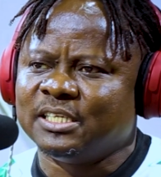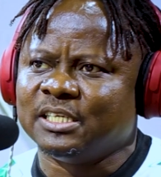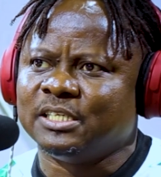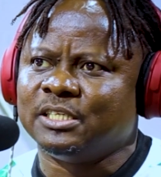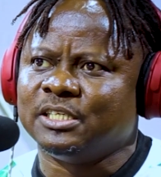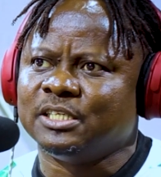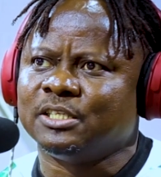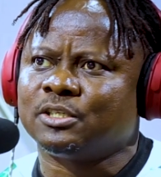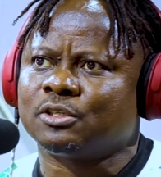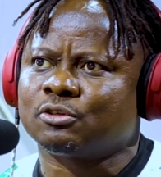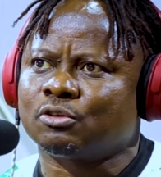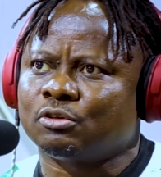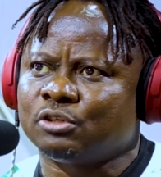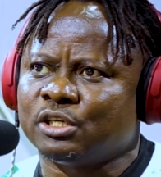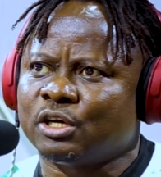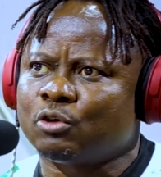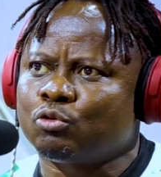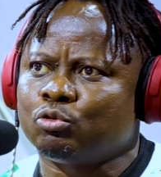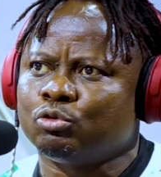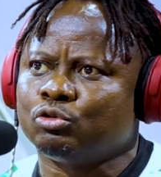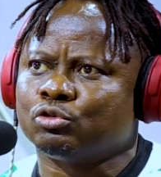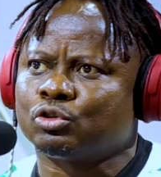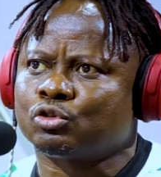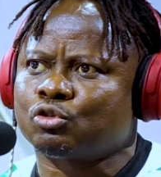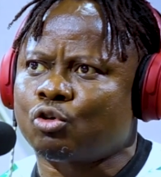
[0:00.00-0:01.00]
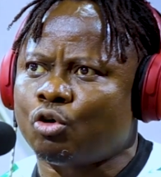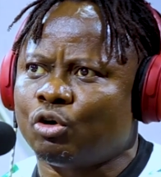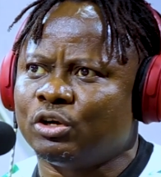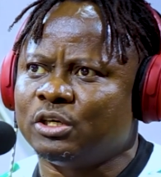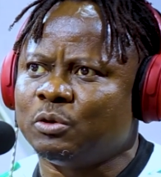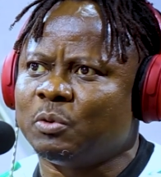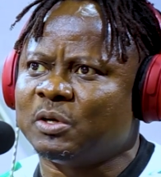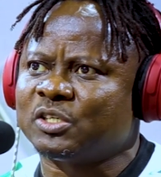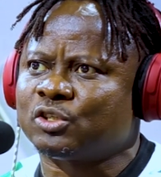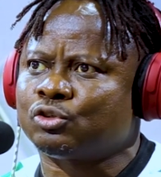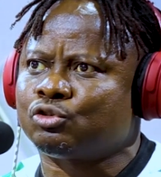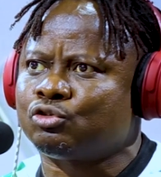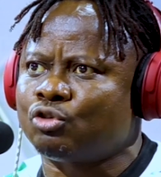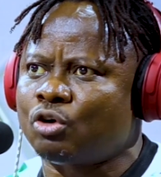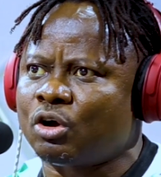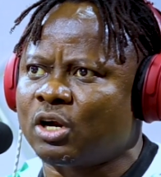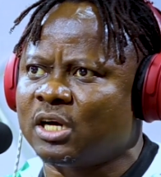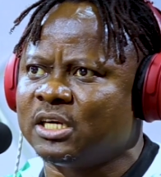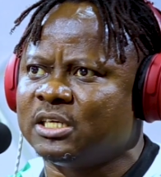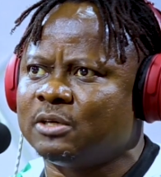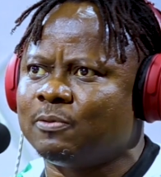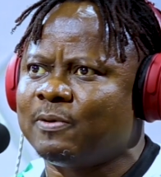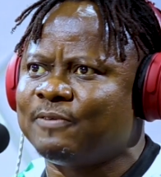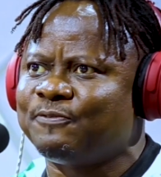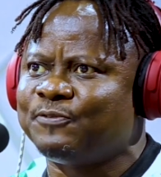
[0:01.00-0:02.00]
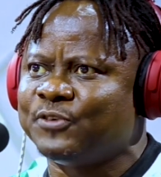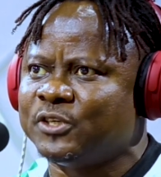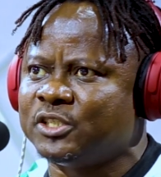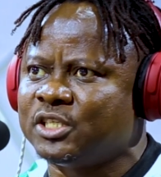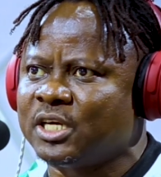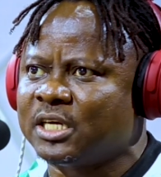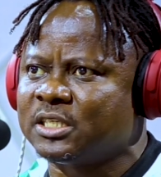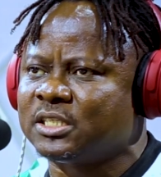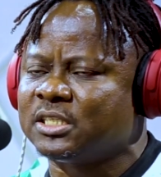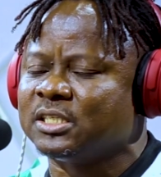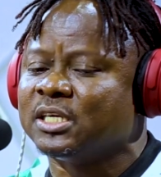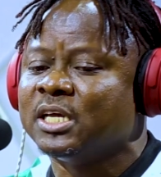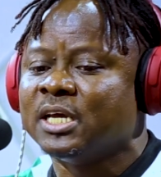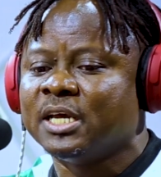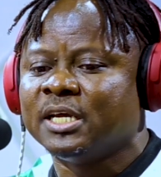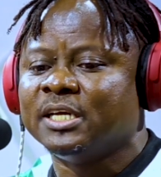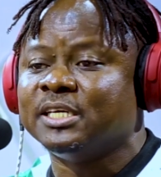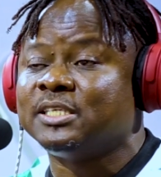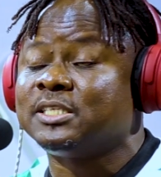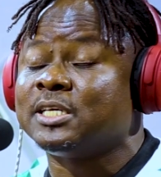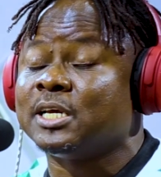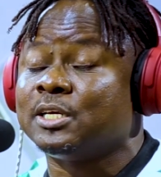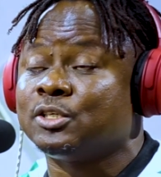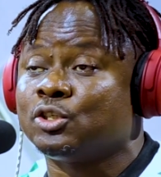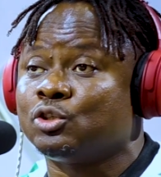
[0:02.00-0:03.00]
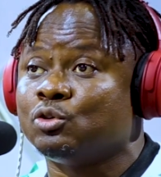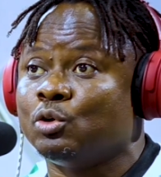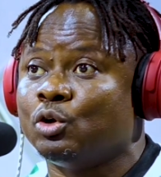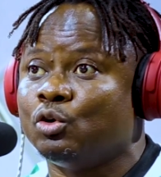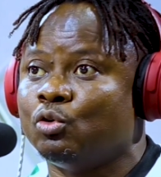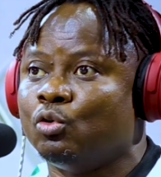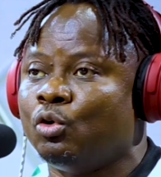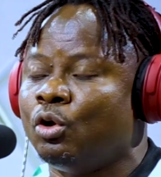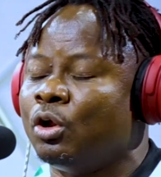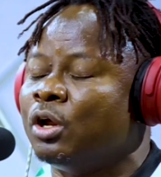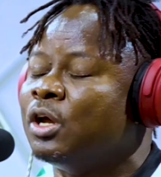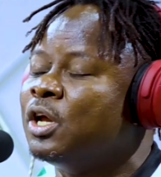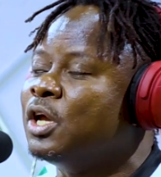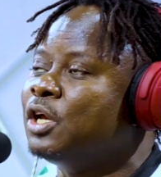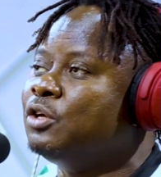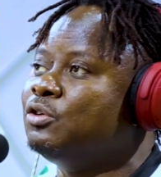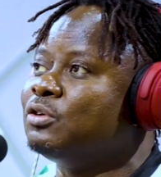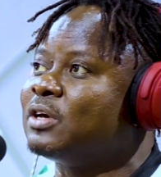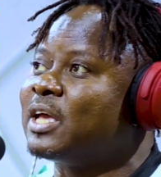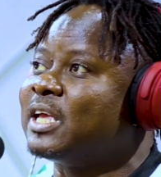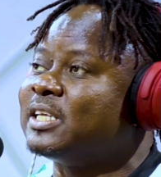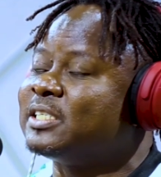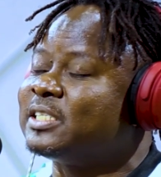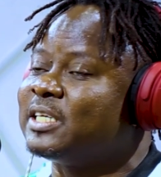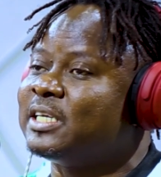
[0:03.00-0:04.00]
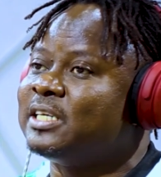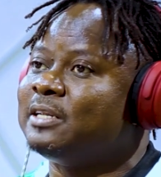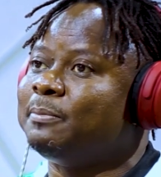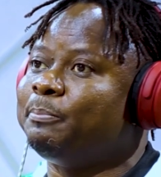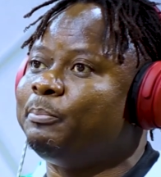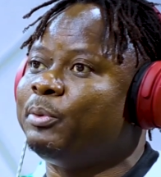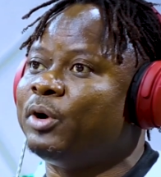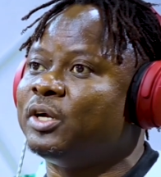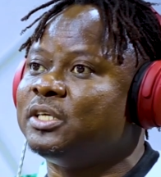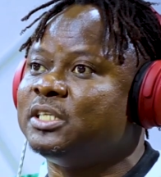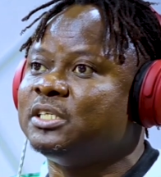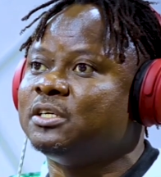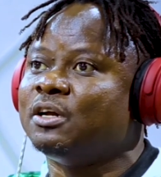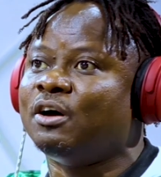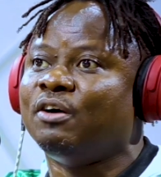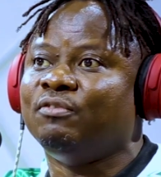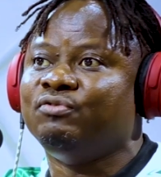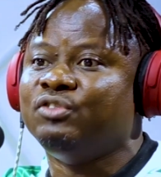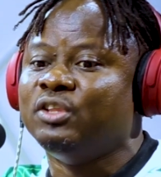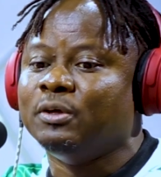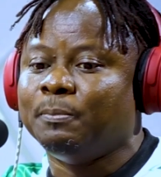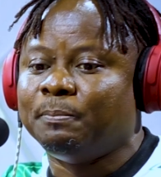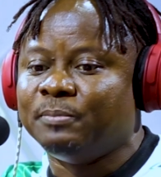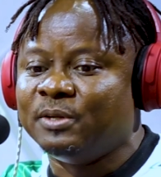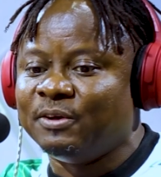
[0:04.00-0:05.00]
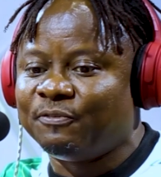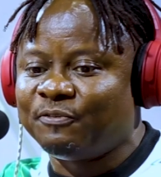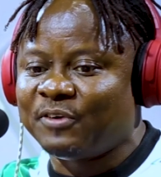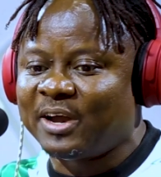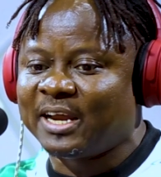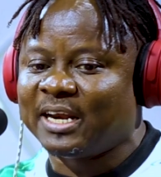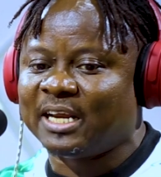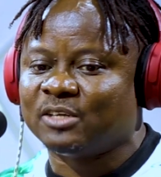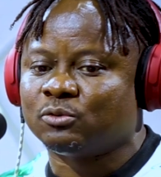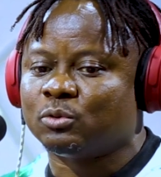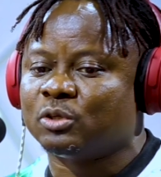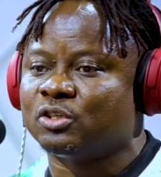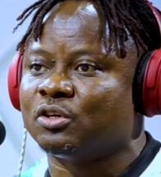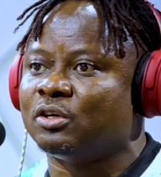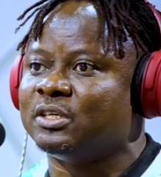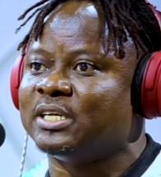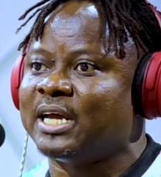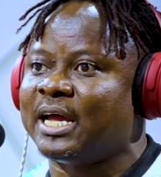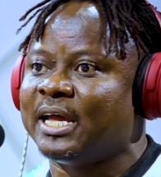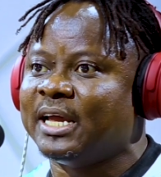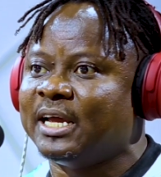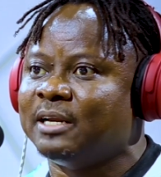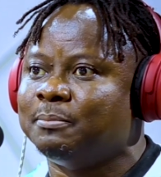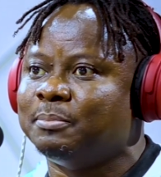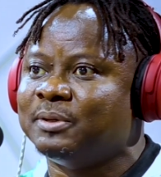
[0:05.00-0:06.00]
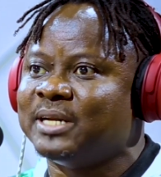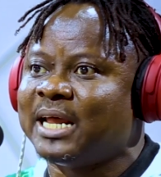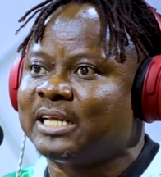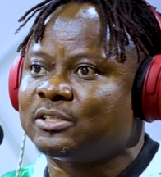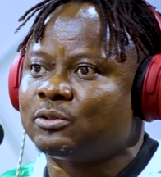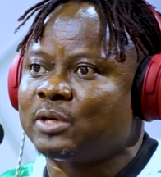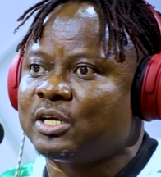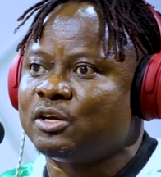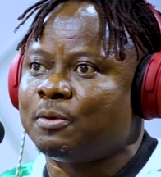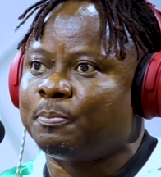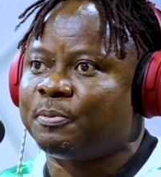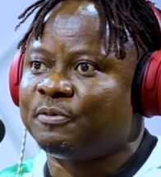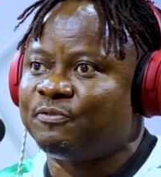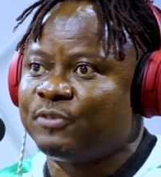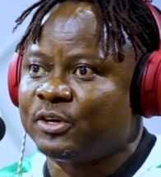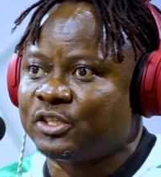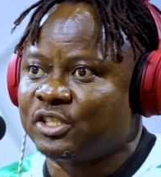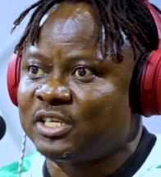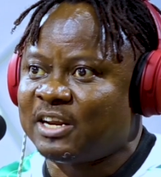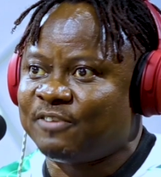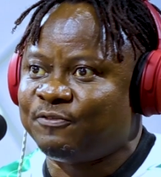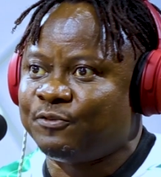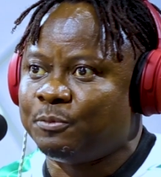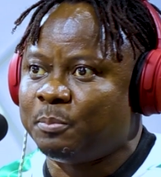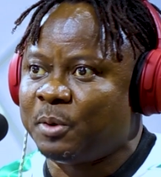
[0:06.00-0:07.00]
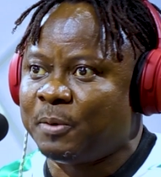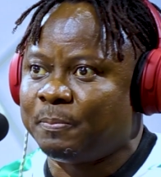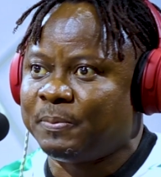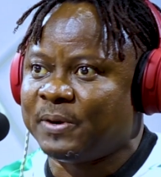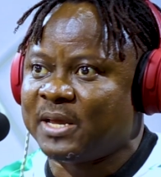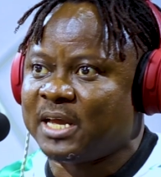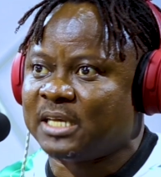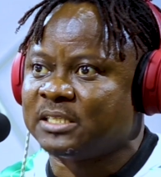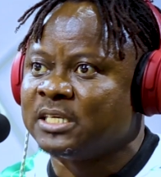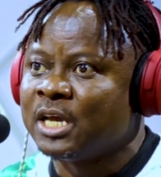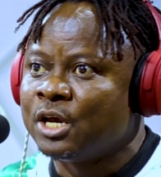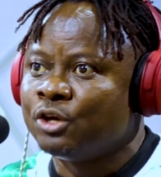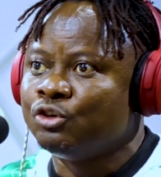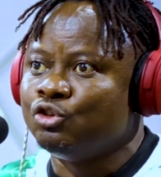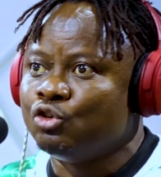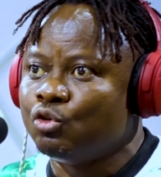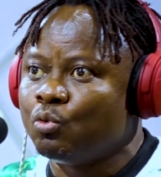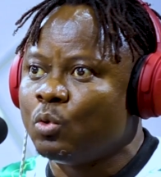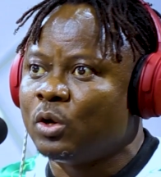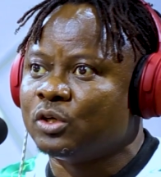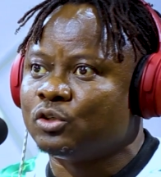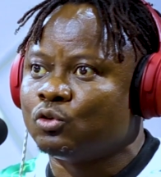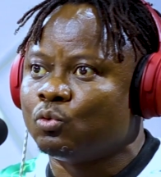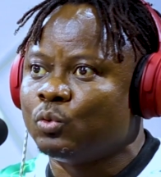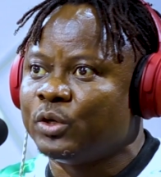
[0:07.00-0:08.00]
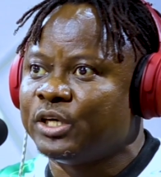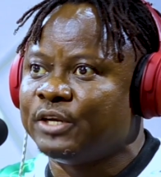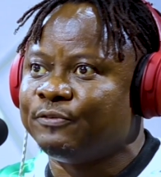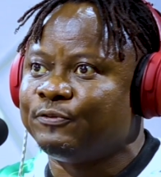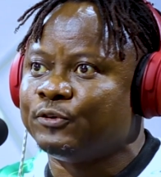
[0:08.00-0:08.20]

They couldn't score. They were struggling. They were fidgeting. It tells you a whole lot. You can say the burden of the finals was on their head, but that's why you're professional football players. You want to win.